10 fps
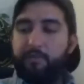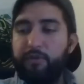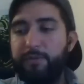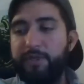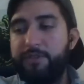
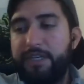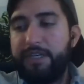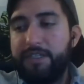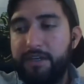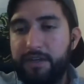be doing that,
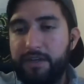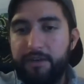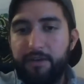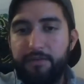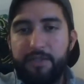because I
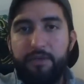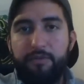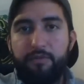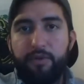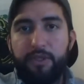don't know if he
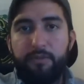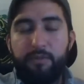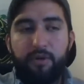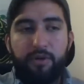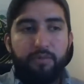would really
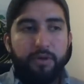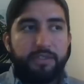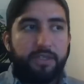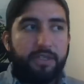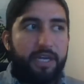put more
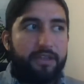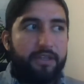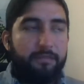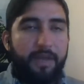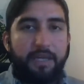importance on that
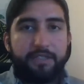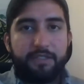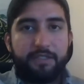than a match.